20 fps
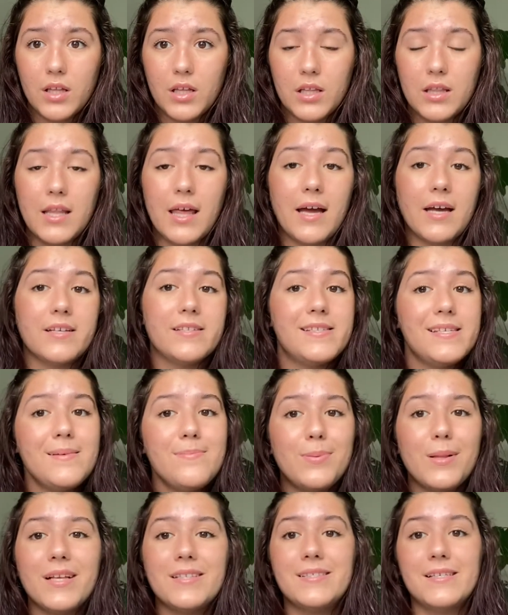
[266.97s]
Like a C+
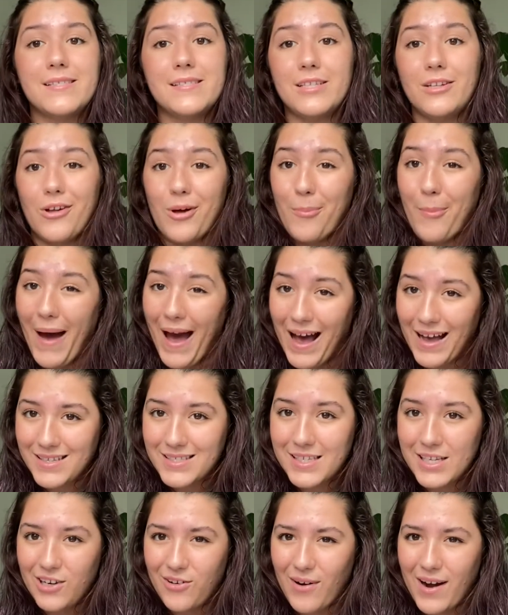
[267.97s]
is still a
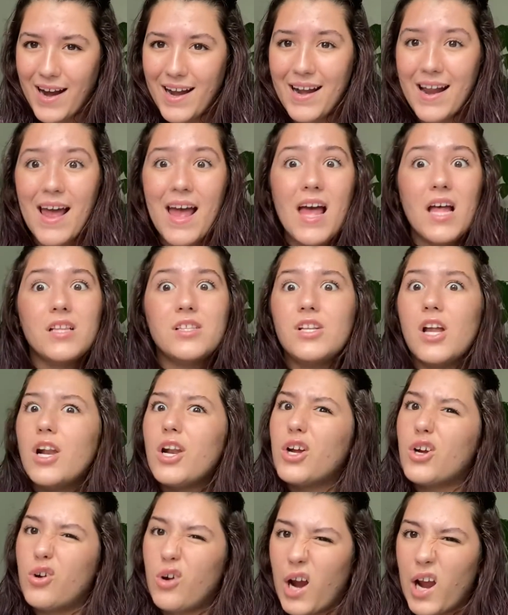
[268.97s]
passing grade. It's not
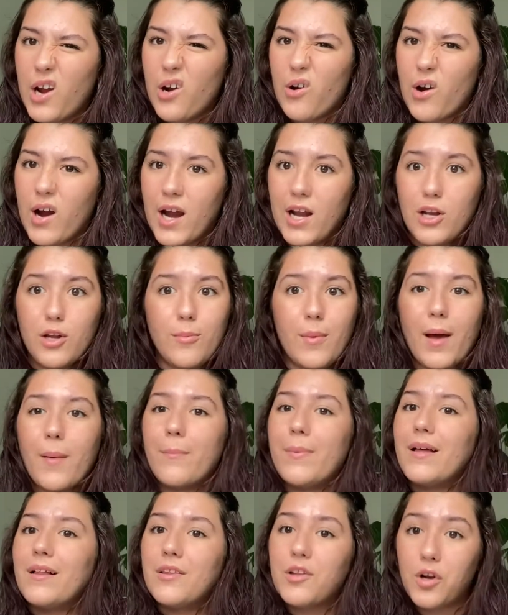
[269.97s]
a great grade. You might
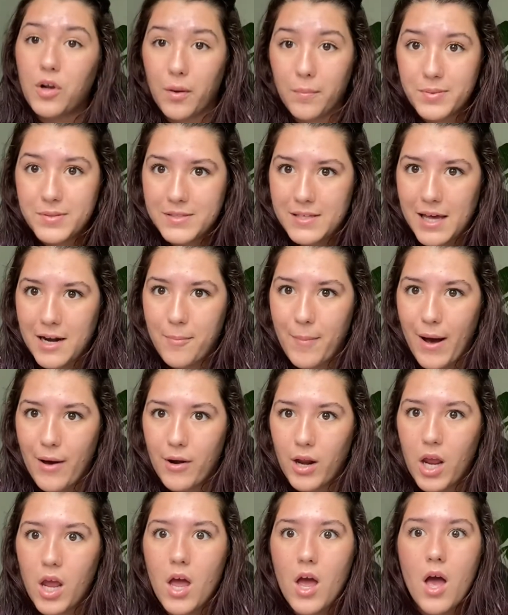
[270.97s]
be a little upset about
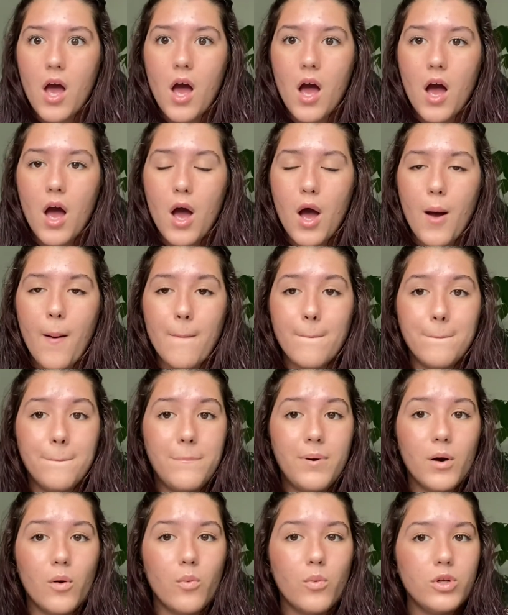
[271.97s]
it.
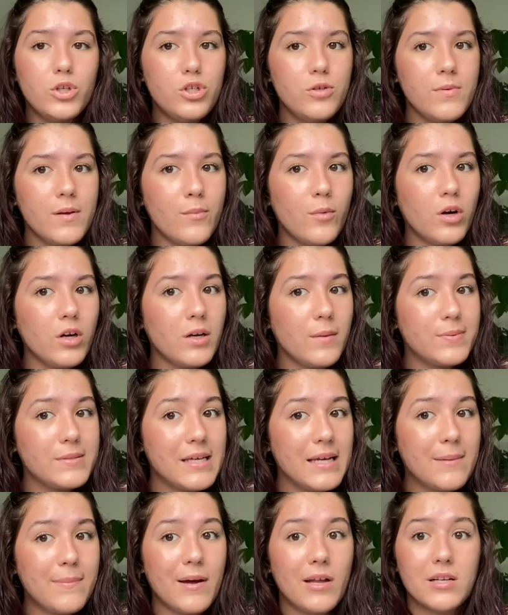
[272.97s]
But would you be more
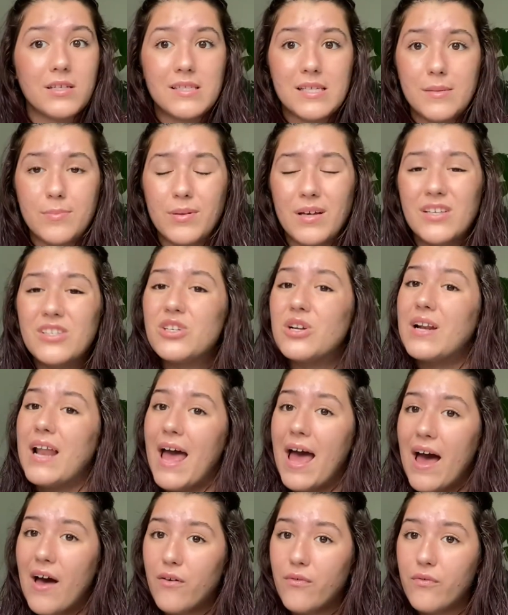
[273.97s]
upset about a C+ or an
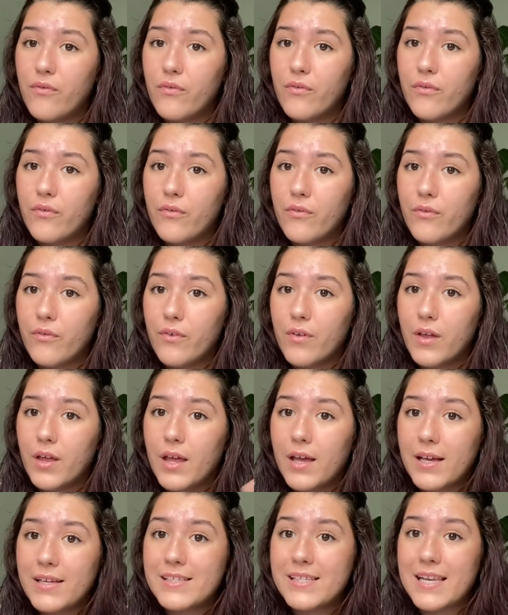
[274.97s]
F?
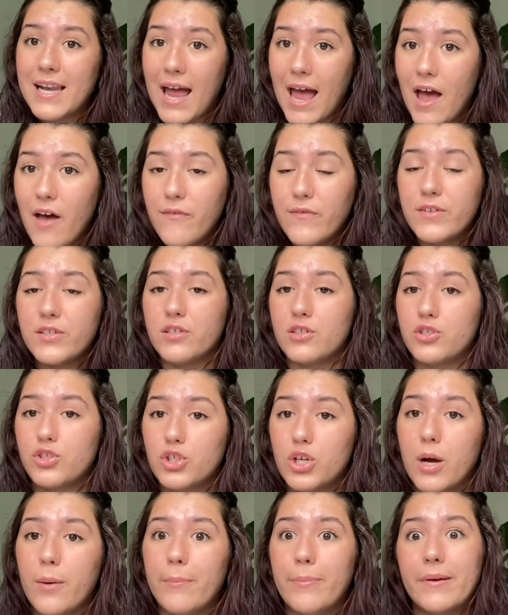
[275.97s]
Because an F is a
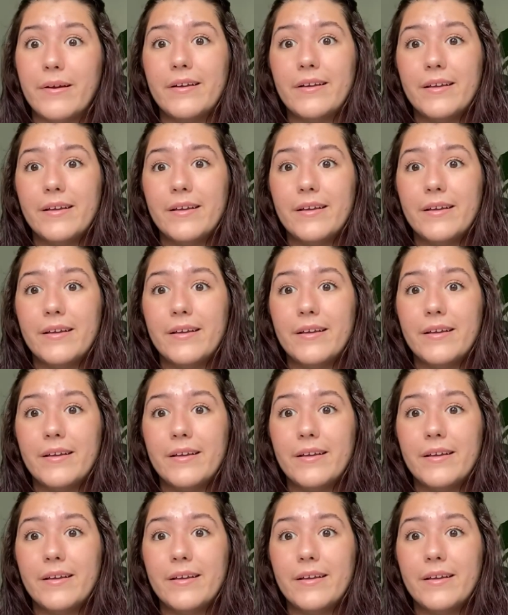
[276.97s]
Trump.